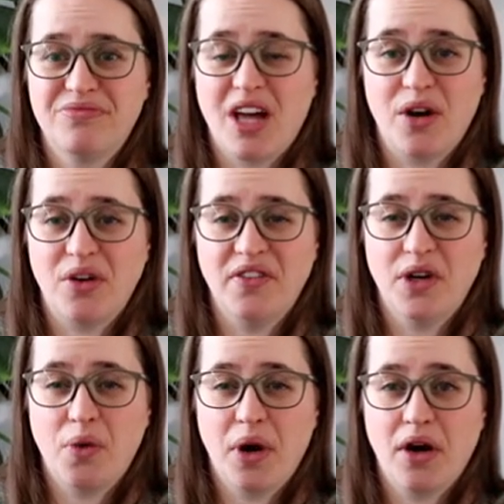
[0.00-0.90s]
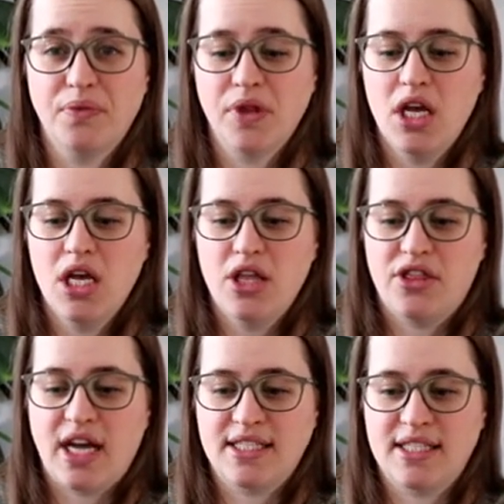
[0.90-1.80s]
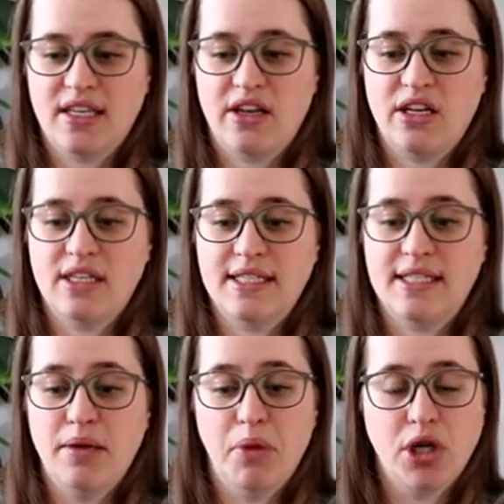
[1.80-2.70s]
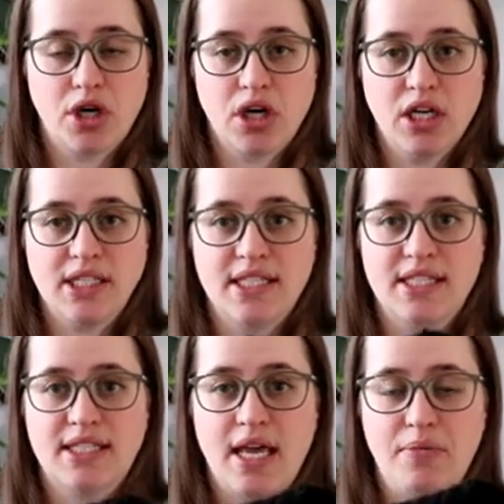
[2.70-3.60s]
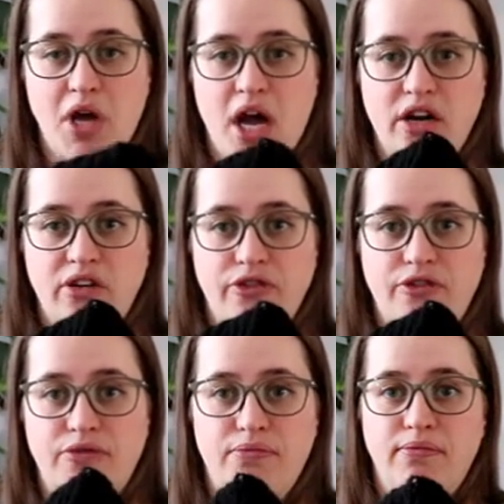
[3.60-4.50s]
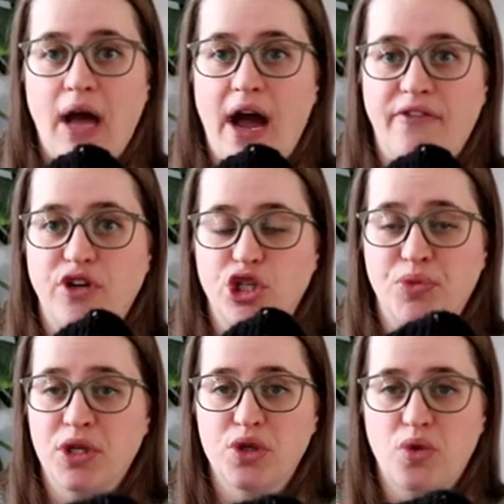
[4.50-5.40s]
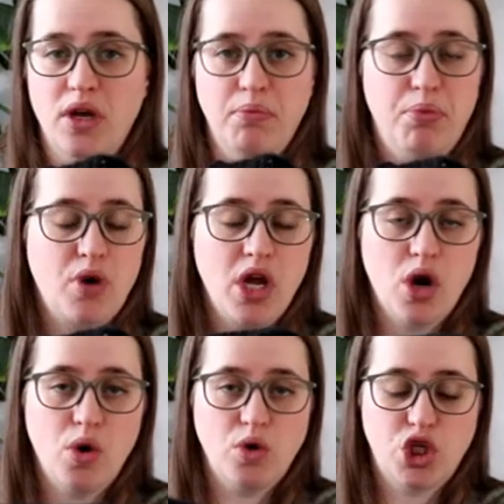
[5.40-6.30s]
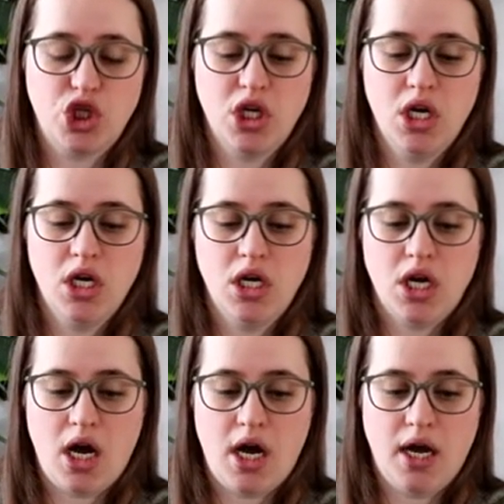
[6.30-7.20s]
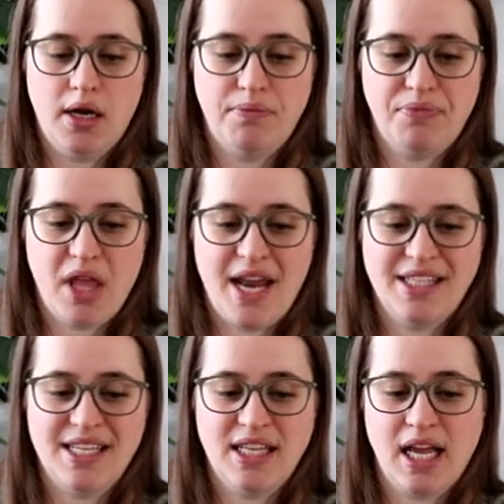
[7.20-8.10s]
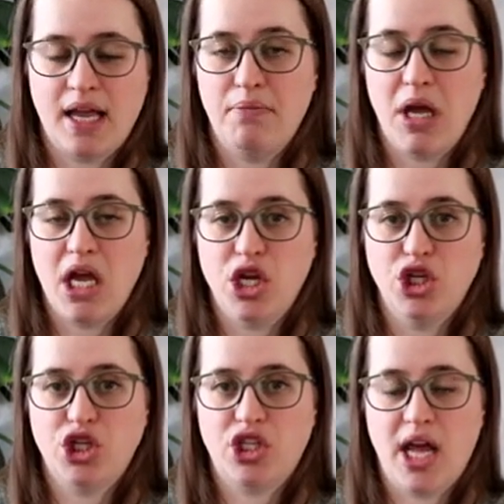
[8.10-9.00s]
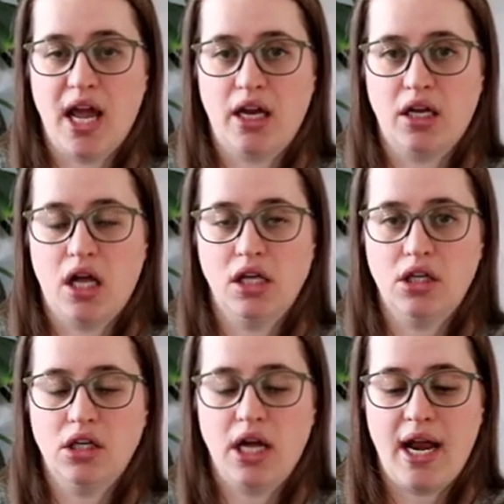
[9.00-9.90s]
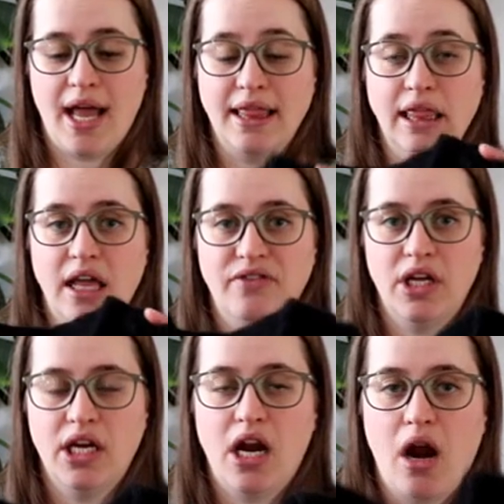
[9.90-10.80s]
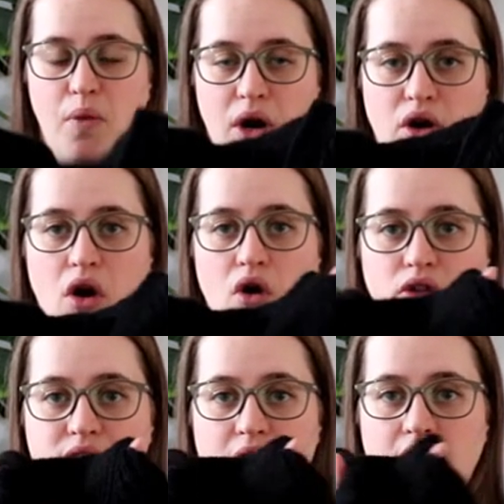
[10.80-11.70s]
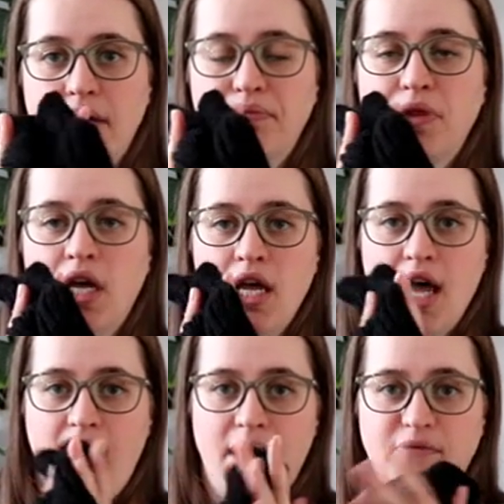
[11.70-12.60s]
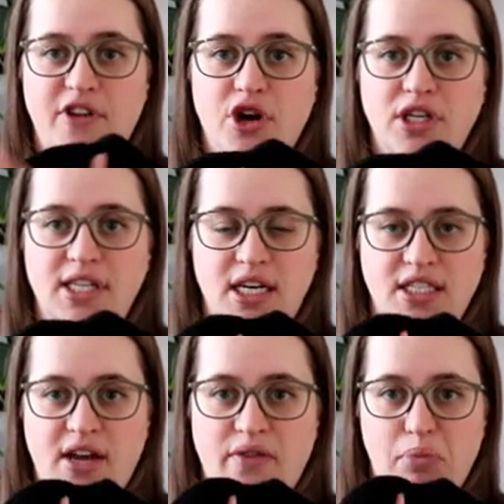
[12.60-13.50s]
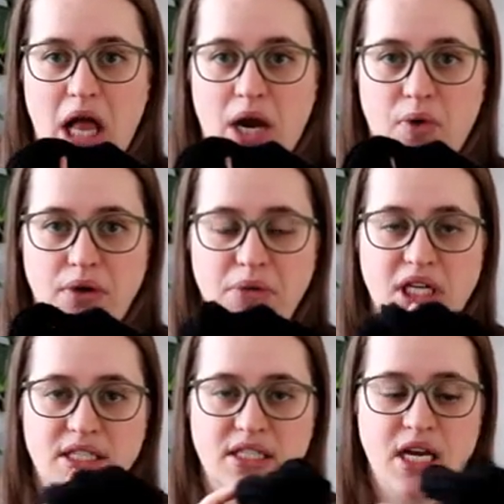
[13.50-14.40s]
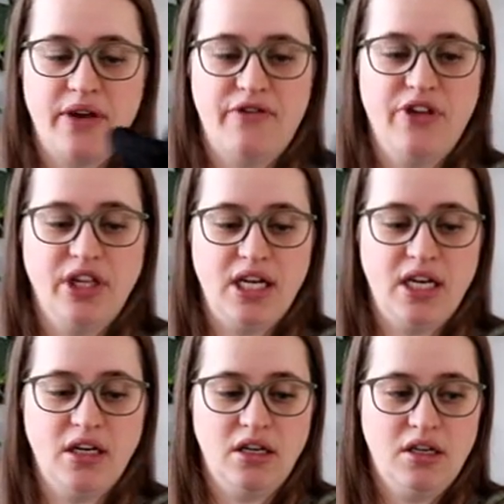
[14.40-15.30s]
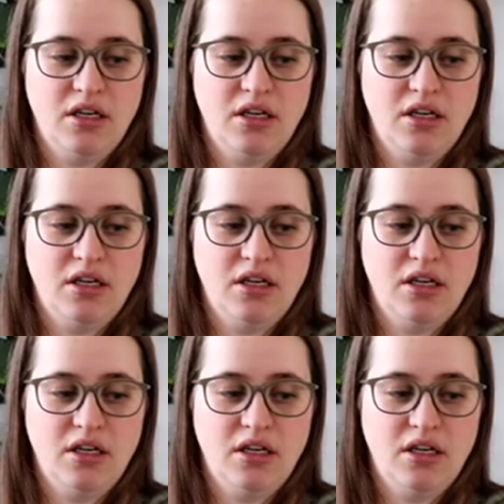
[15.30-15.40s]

I don't even know where. That's similar. It's the same kind of half fisherman's rib brioche, and it's in like a beige tan color, and I love it, and I wear it all the time, and I'm very excited to have a black one because it's gonna fill in